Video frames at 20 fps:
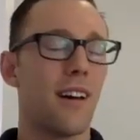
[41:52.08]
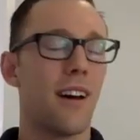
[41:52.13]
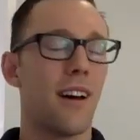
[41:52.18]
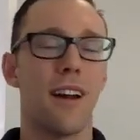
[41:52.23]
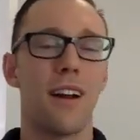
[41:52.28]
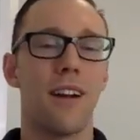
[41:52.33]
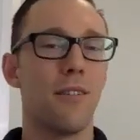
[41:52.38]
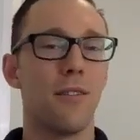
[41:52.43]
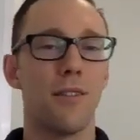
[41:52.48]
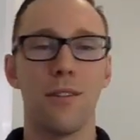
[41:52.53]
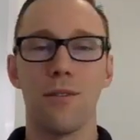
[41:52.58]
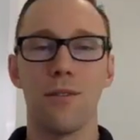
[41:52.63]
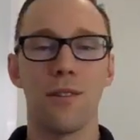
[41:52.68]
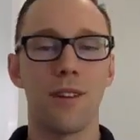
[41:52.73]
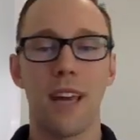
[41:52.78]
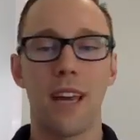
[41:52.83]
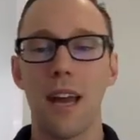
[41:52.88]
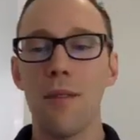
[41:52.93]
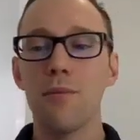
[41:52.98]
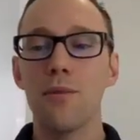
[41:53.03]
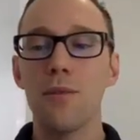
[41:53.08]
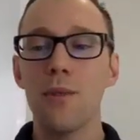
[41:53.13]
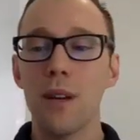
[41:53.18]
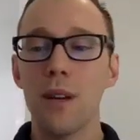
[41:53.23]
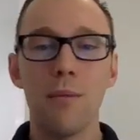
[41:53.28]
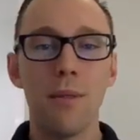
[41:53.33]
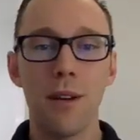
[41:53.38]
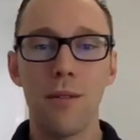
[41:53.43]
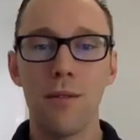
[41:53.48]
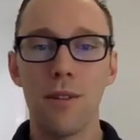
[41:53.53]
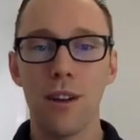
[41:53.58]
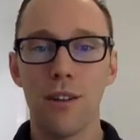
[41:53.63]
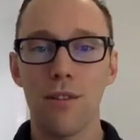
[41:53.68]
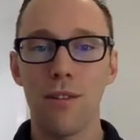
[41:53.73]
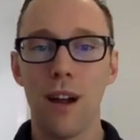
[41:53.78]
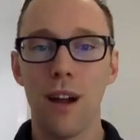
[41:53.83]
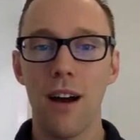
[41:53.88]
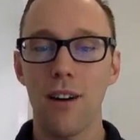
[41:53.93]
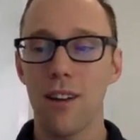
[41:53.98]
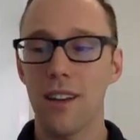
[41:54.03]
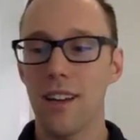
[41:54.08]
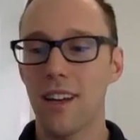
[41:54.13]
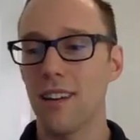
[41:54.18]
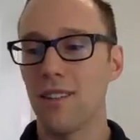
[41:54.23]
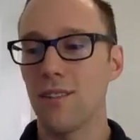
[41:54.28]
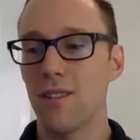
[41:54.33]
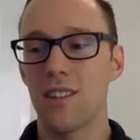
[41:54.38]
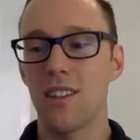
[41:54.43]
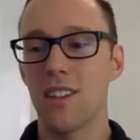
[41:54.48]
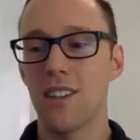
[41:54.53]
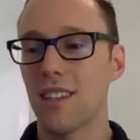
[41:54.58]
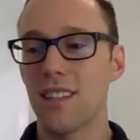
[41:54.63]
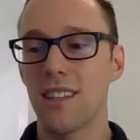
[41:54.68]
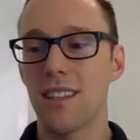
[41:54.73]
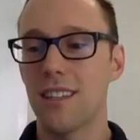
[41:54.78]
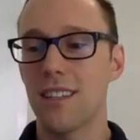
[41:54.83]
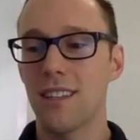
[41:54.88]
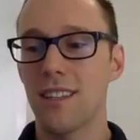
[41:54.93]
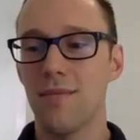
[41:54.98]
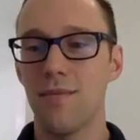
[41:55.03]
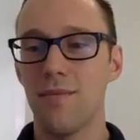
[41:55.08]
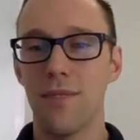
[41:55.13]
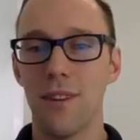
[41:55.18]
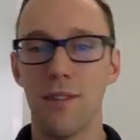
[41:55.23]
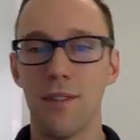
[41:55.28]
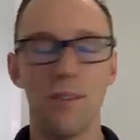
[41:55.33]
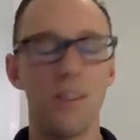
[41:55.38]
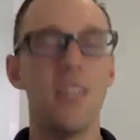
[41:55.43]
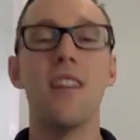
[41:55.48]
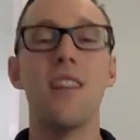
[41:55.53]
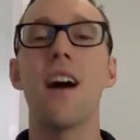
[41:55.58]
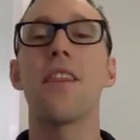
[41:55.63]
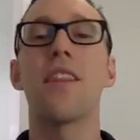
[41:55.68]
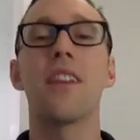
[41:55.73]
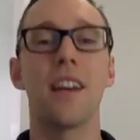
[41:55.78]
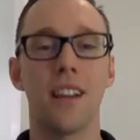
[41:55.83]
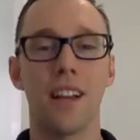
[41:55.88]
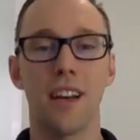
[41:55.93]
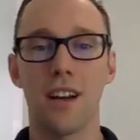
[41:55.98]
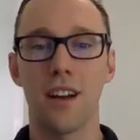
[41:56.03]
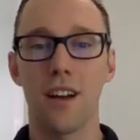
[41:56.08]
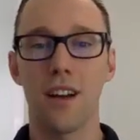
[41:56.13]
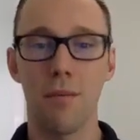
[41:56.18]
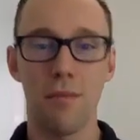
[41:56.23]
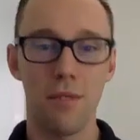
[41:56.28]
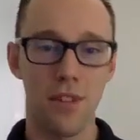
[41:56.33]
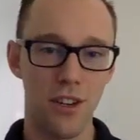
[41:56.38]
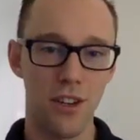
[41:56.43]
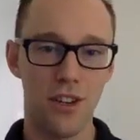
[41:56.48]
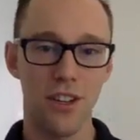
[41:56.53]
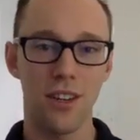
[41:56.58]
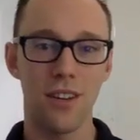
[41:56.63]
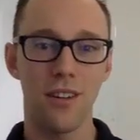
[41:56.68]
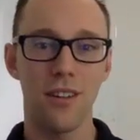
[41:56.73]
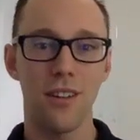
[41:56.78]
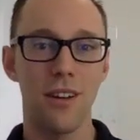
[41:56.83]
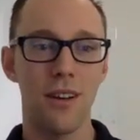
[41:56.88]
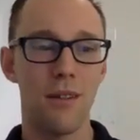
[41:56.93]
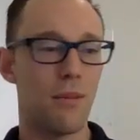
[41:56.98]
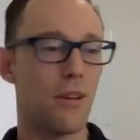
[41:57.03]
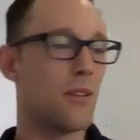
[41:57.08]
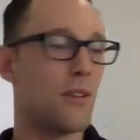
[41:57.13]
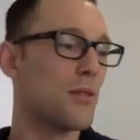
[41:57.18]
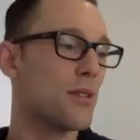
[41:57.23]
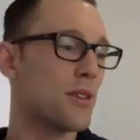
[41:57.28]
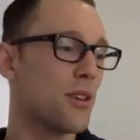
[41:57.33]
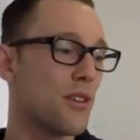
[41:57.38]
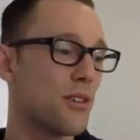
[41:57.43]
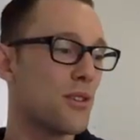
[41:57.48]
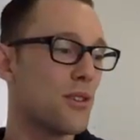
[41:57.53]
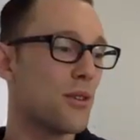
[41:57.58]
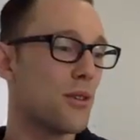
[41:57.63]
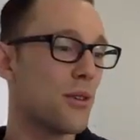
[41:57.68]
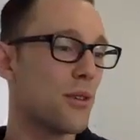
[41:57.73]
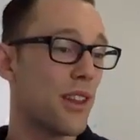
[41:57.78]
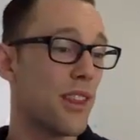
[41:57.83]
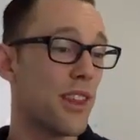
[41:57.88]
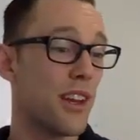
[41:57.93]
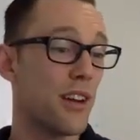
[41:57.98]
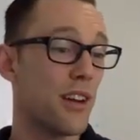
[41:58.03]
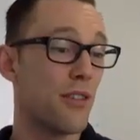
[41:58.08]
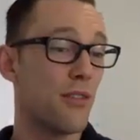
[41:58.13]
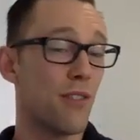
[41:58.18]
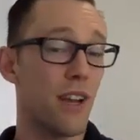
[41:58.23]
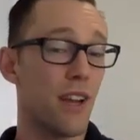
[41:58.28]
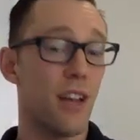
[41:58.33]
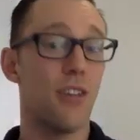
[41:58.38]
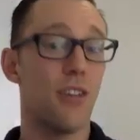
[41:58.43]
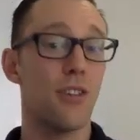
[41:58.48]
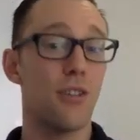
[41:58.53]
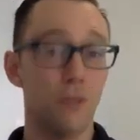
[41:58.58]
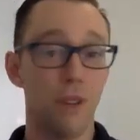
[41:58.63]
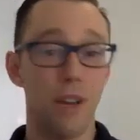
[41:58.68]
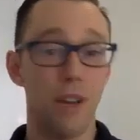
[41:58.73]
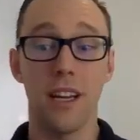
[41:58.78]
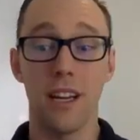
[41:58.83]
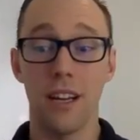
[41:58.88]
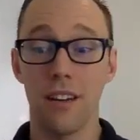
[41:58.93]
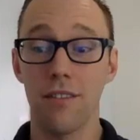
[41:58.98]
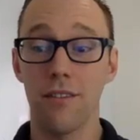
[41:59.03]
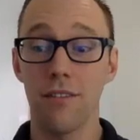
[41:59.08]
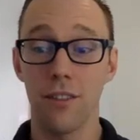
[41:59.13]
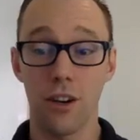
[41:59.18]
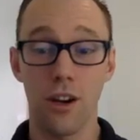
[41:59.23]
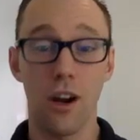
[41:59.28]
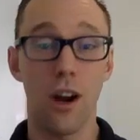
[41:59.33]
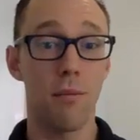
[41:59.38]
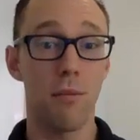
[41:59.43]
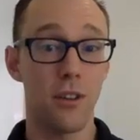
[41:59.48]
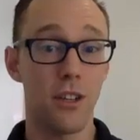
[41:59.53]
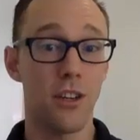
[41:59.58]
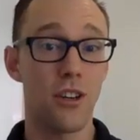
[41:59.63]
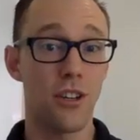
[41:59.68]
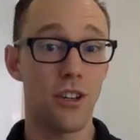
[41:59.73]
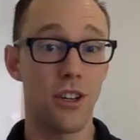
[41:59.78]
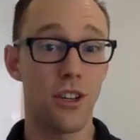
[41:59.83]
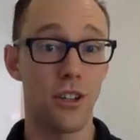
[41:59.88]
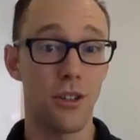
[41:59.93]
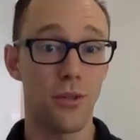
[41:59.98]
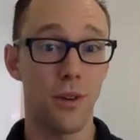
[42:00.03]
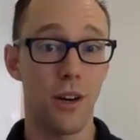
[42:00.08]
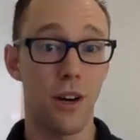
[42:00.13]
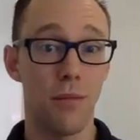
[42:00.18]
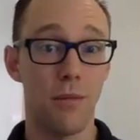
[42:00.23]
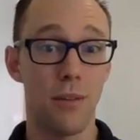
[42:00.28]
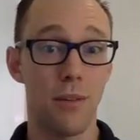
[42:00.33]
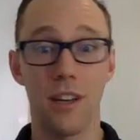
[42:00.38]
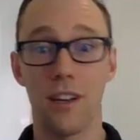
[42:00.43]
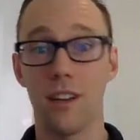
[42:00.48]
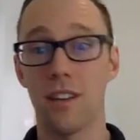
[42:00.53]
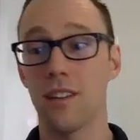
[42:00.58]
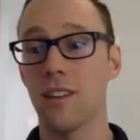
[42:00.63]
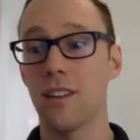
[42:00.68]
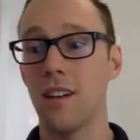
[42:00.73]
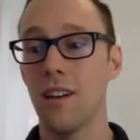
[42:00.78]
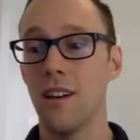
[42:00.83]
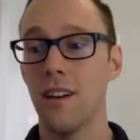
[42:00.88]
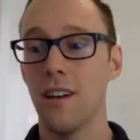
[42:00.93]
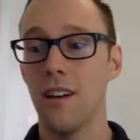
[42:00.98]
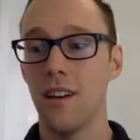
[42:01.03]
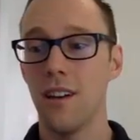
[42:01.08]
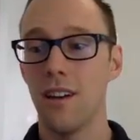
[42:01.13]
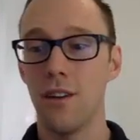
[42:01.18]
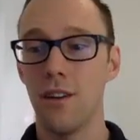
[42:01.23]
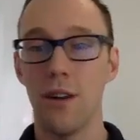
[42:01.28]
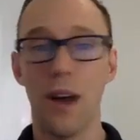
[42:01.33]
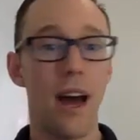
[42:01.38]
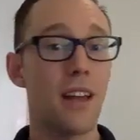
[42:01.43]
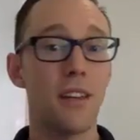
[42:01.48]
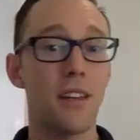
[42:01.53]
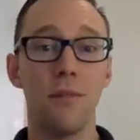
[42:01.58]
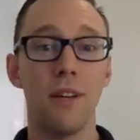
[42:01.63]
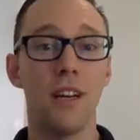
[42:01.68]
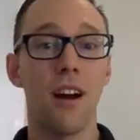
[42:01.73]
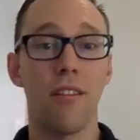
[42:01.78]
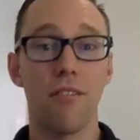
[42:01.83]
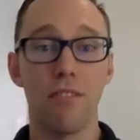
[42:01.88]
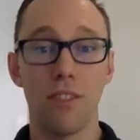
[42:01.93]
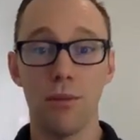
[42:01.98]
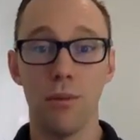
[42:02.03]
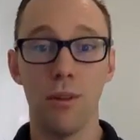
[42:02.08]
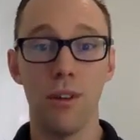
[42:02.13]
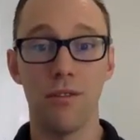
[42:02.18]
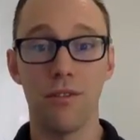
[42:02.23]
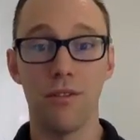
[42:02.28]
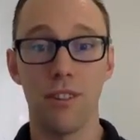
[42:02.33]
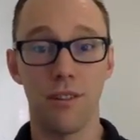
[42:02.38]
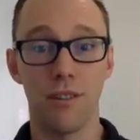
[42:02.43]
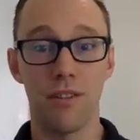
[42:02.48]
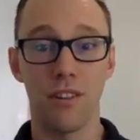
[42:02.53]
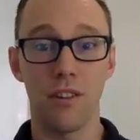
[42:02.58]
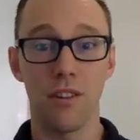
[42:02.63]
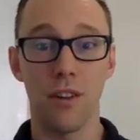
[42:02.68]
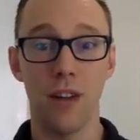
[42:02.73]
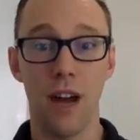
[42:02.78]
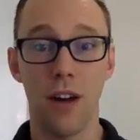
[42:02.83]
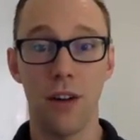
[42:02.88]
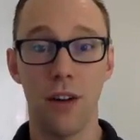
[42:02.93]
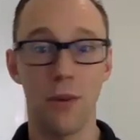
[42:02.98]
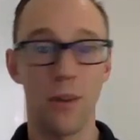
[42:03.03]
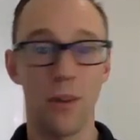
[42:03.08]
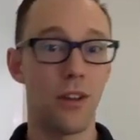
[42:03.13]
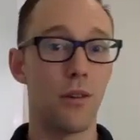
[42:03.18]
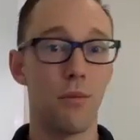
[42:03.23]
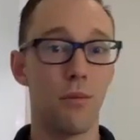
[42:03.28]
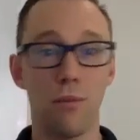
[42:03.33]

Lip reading: I don't know, there were games we could play with the crowd. Like it was nothing like a competition, but it was also, I think, great training for competition as well, because you had to be comfortable in front of a crowd, whether you're